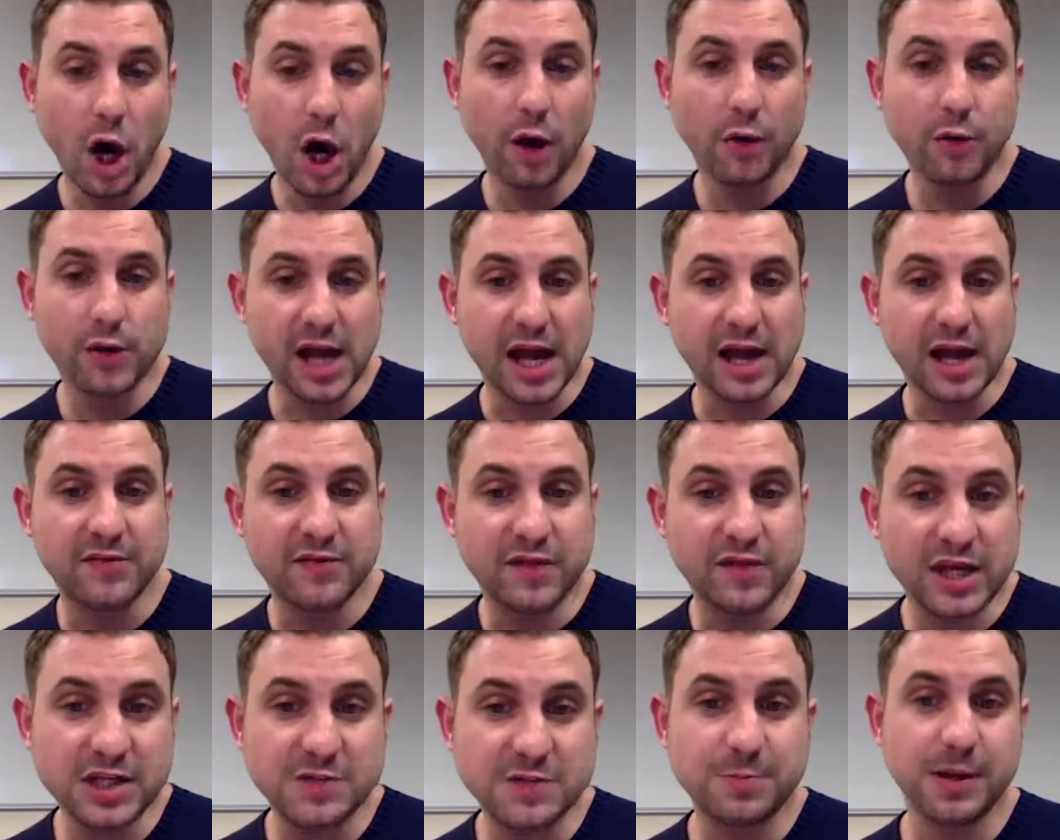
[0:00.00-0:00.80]
okay
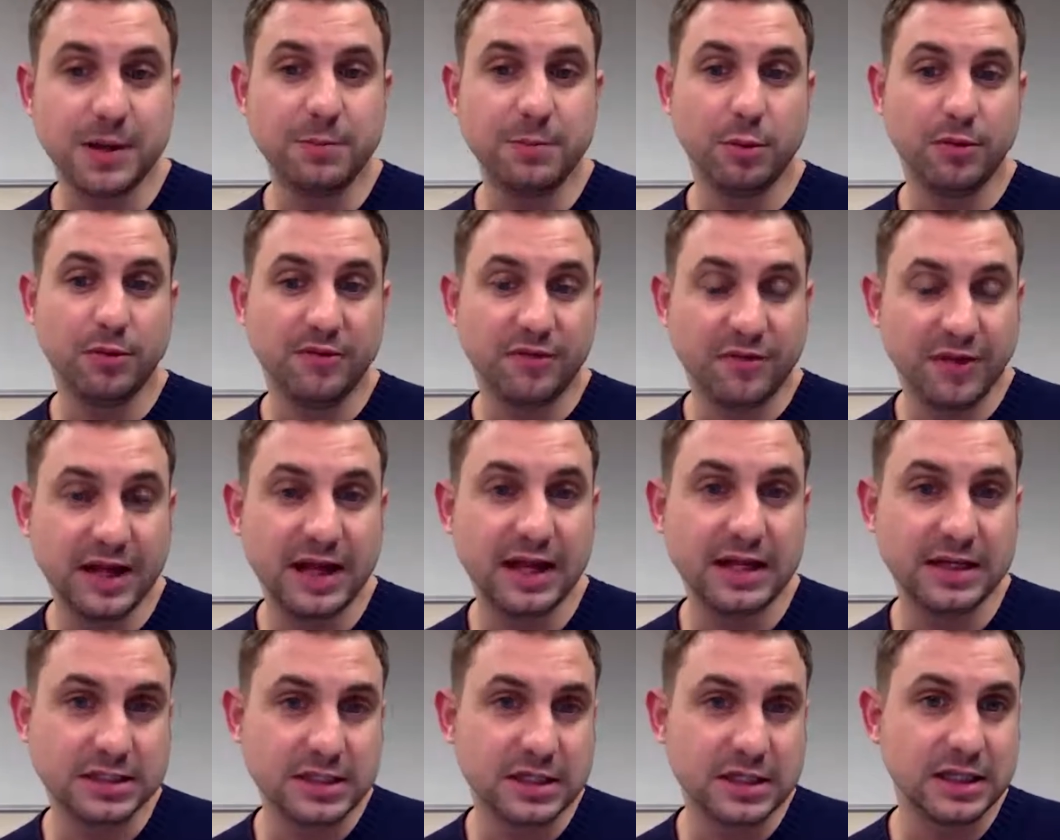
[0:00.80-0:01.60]
if these people
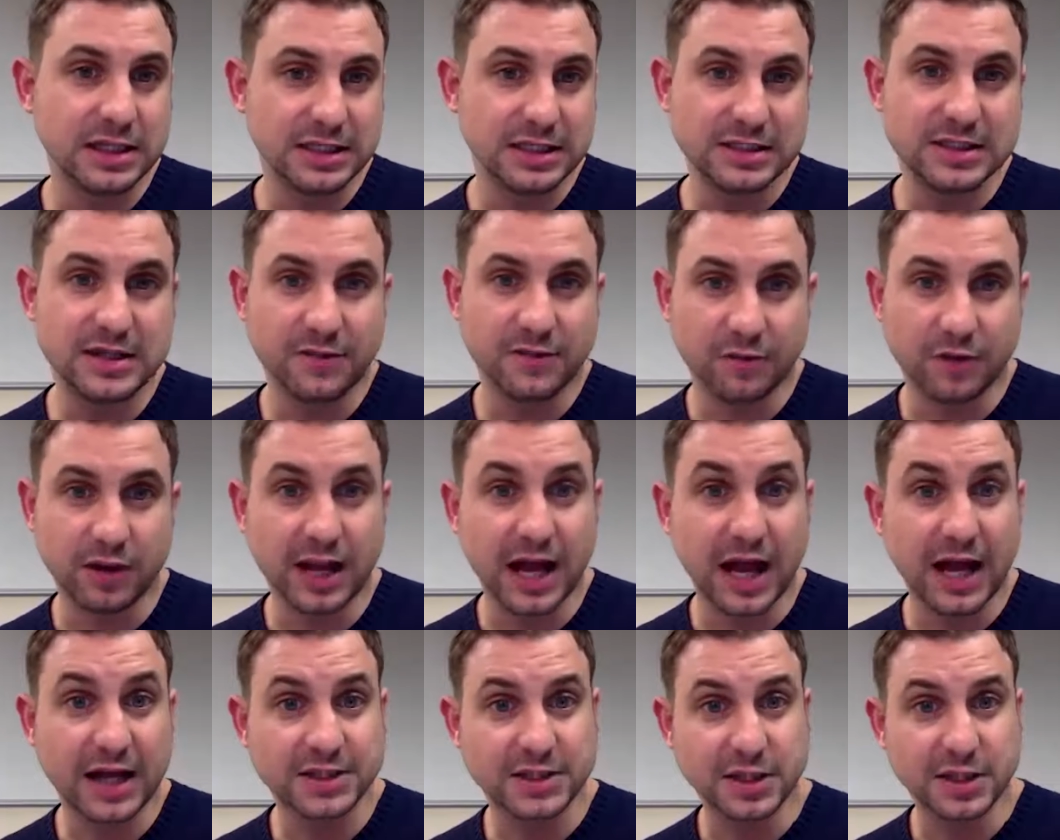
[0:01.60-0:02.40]
fit into these different
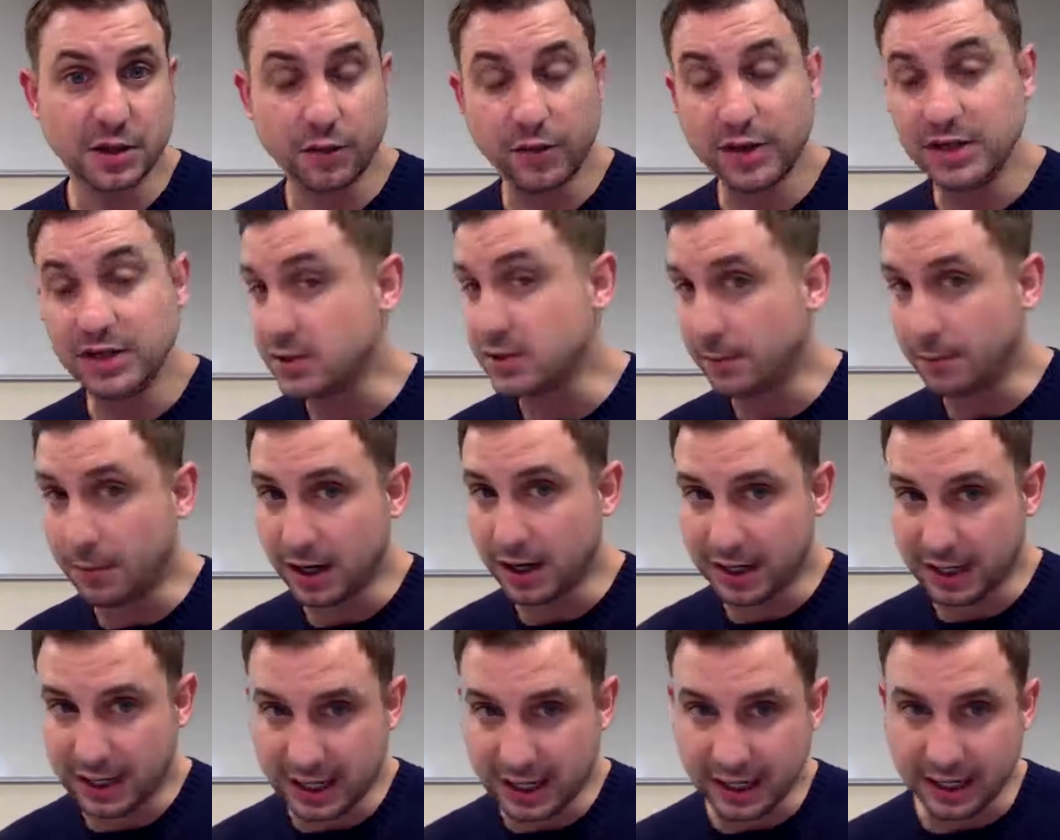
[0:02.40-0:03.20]
categories on
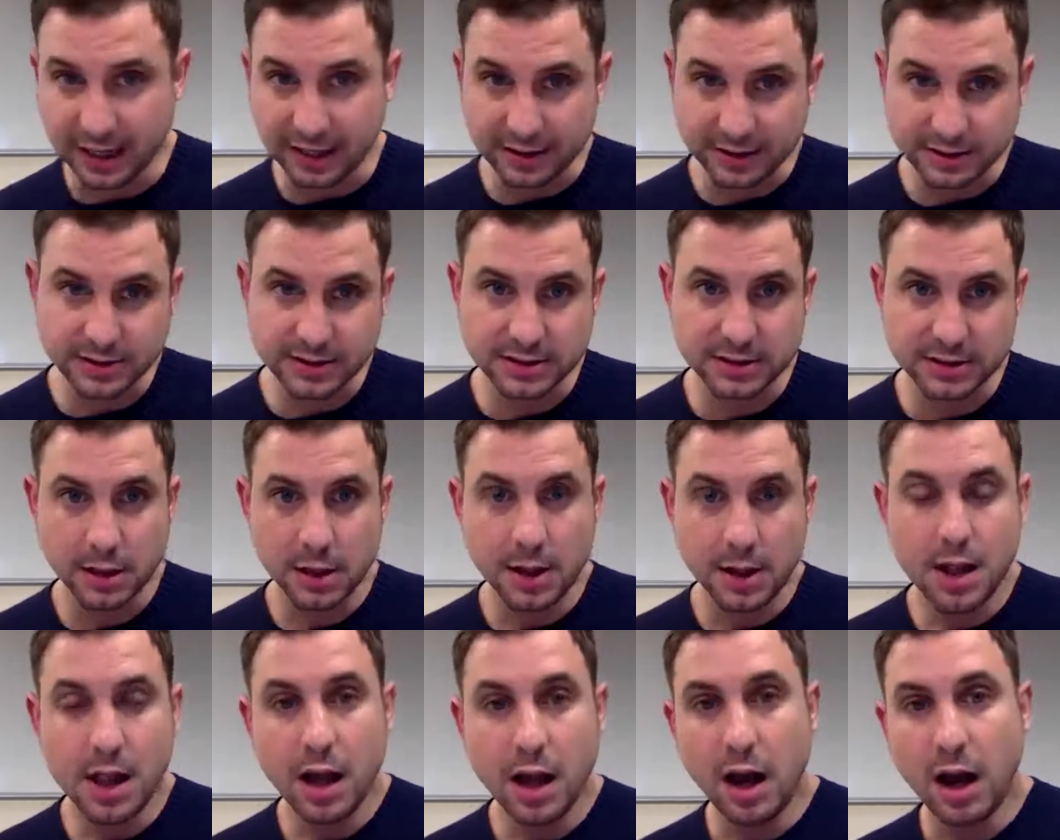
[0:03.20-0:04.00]
my list
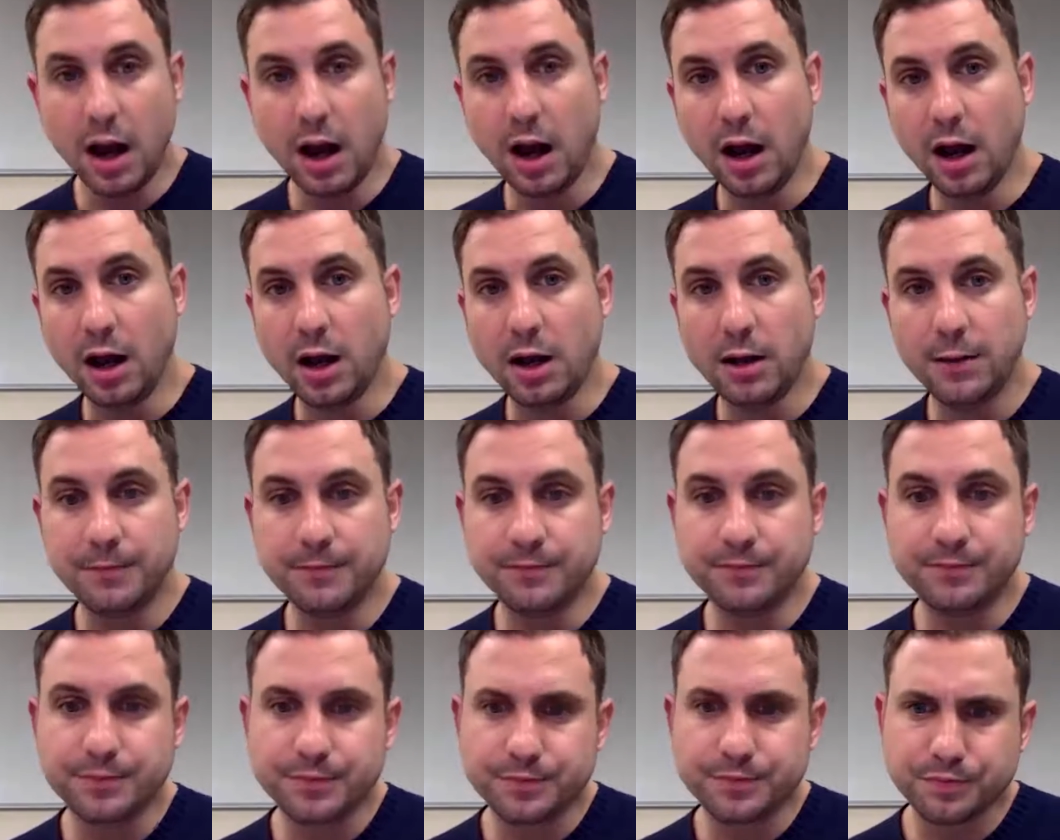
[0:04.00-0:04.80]

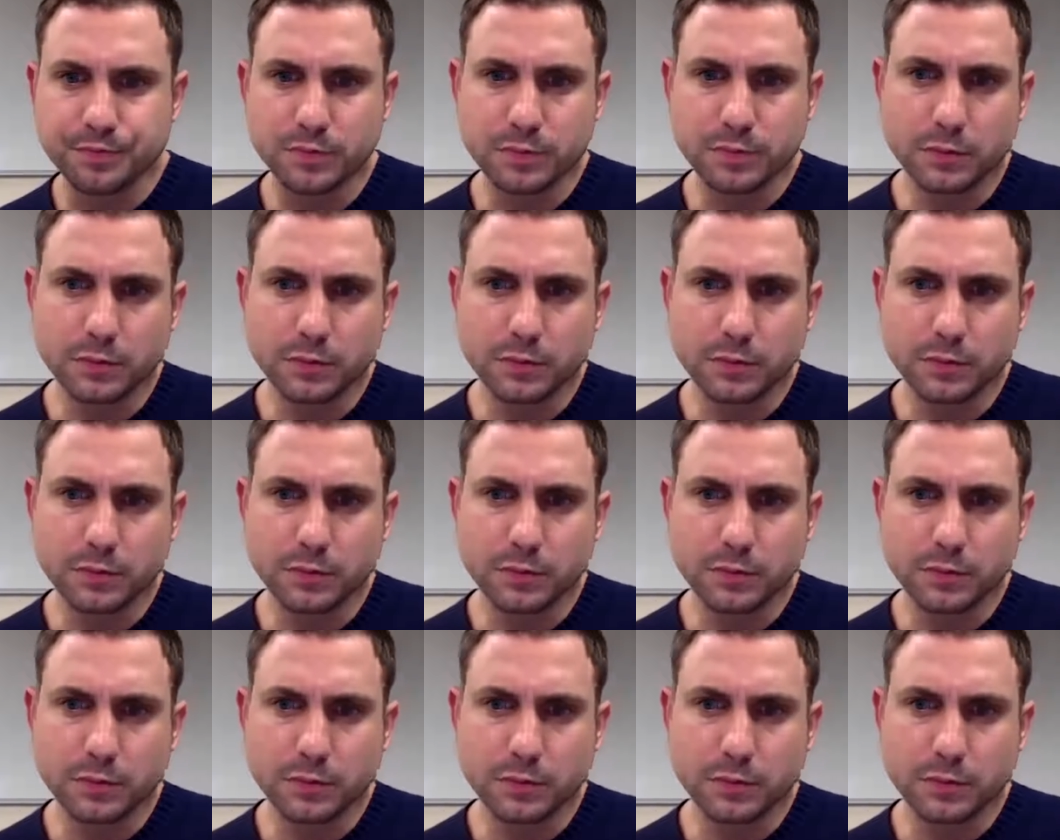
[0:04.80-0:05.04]
um,